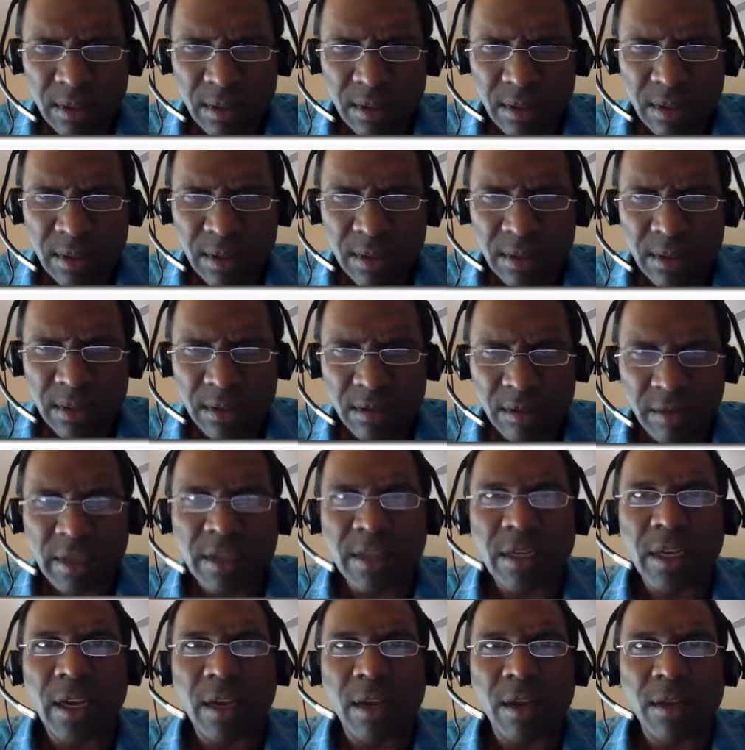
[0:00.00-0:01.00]
This is a
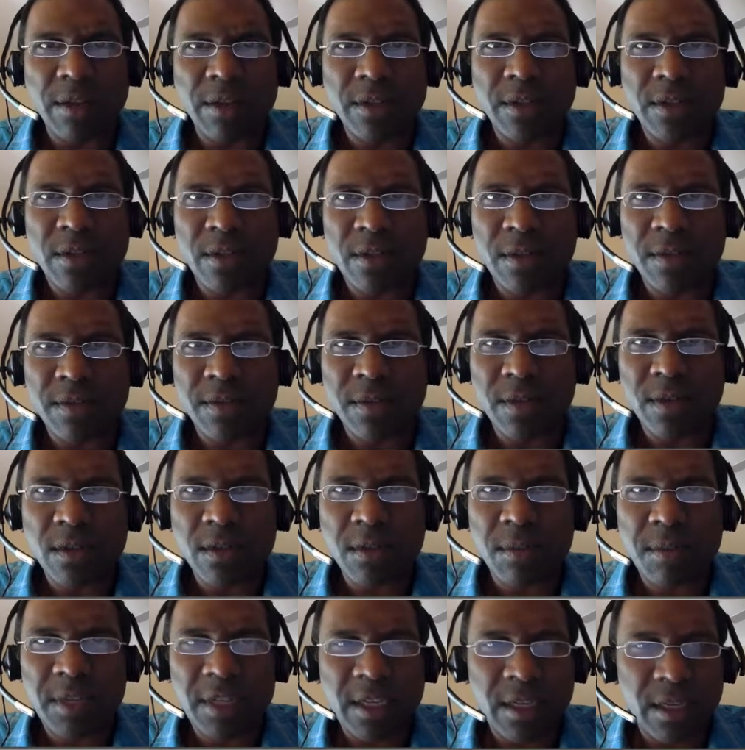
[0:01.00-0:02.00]
rectangle. This is the
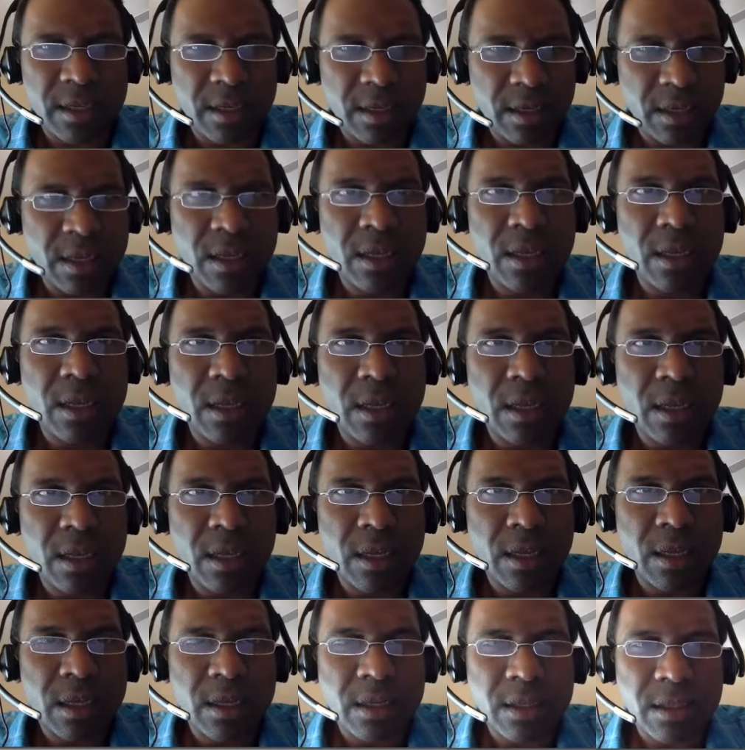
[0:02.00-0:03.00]
first big
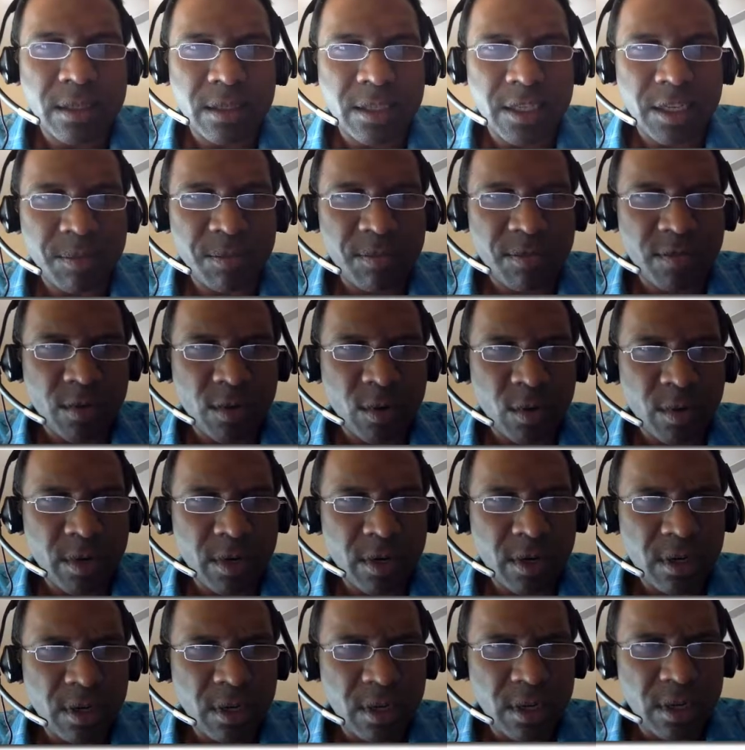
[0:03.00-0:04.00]
step
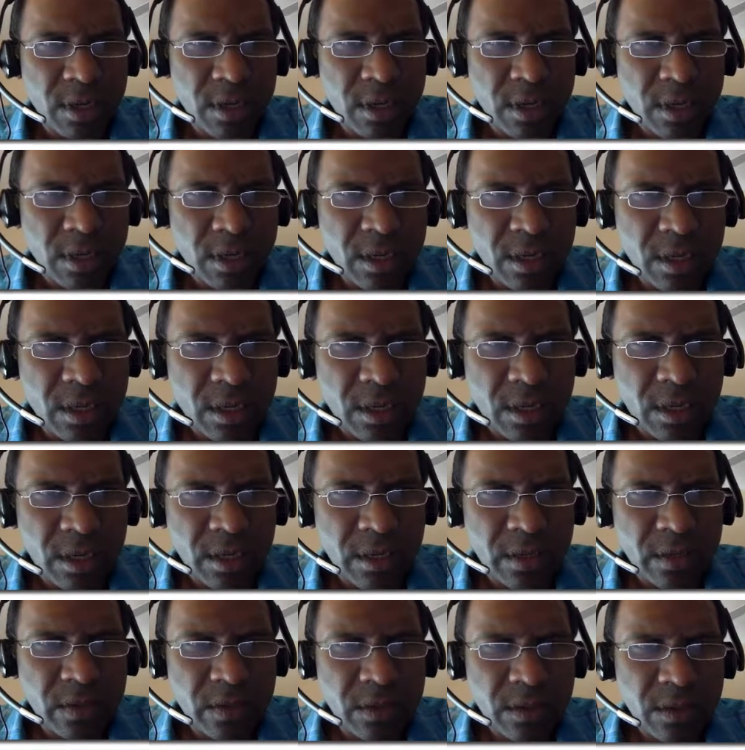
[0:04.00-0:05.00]
forward,
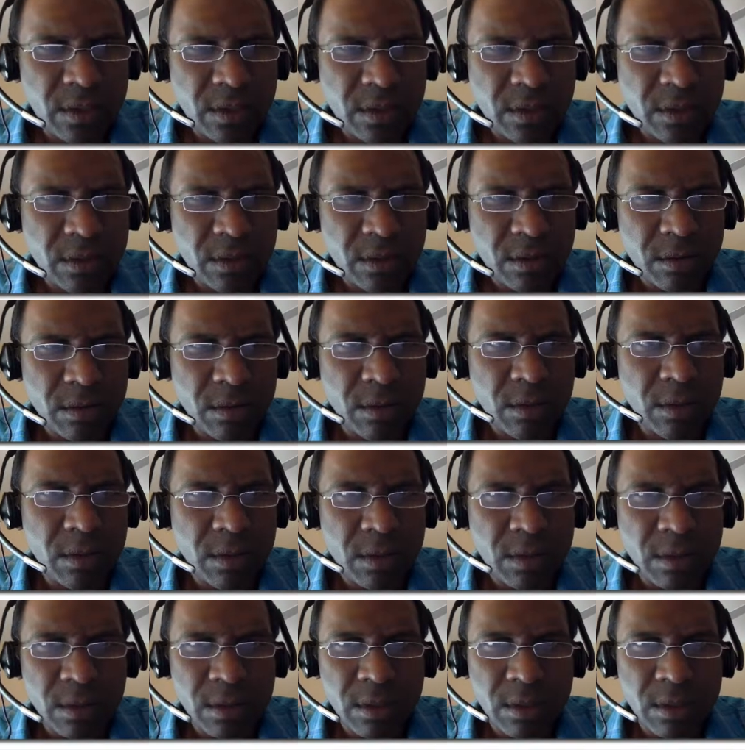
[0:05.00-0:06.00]
is to do
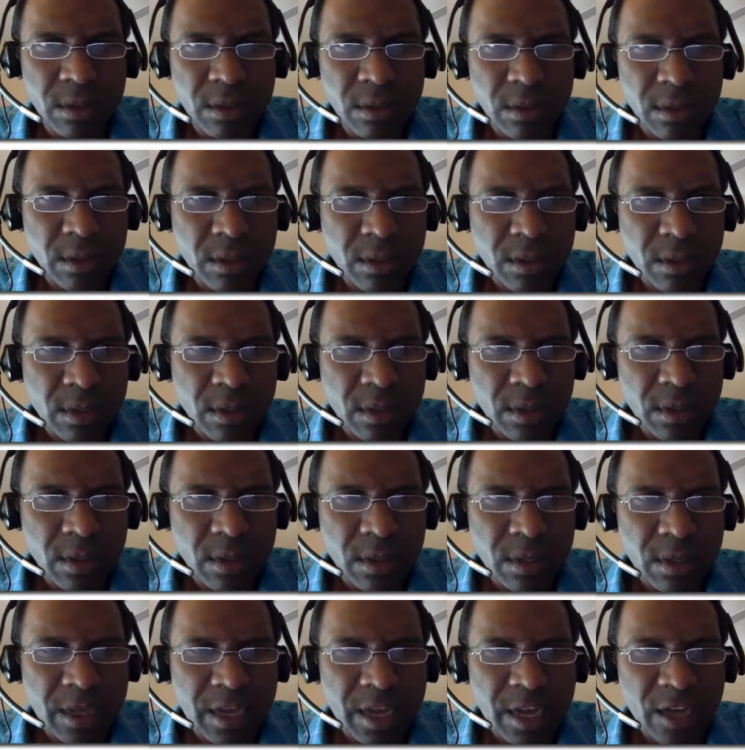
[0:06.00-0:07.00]

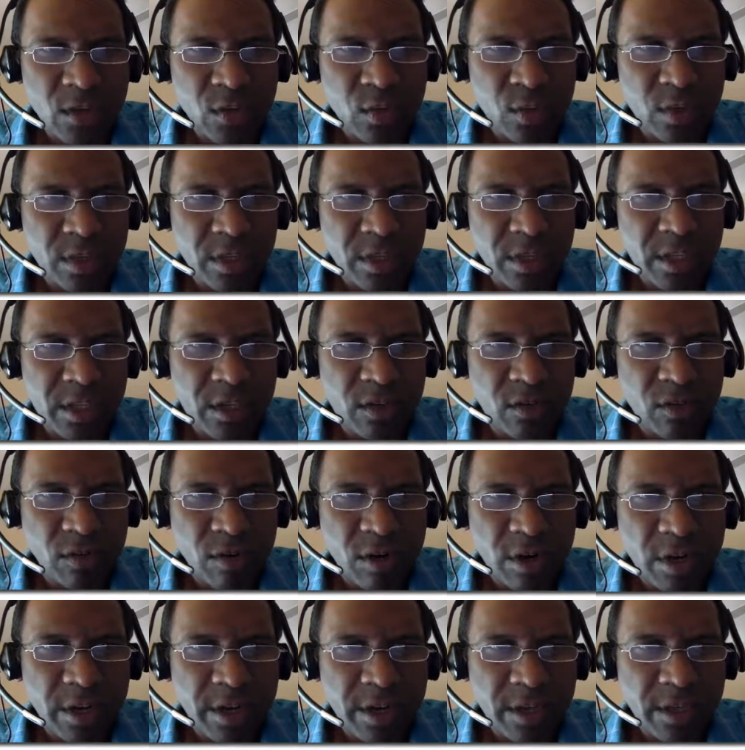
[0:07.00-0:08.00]
actually
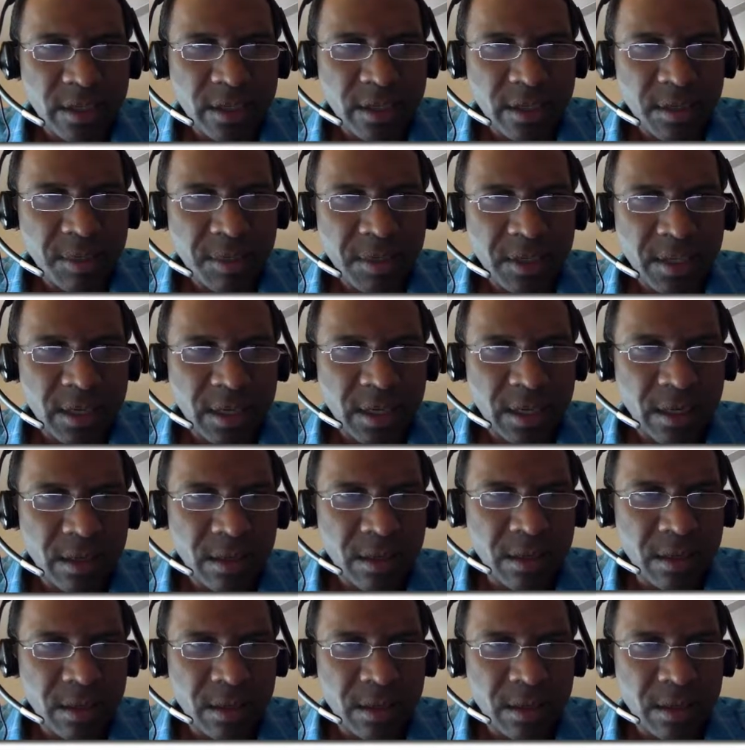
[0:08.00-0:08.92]
drawing something.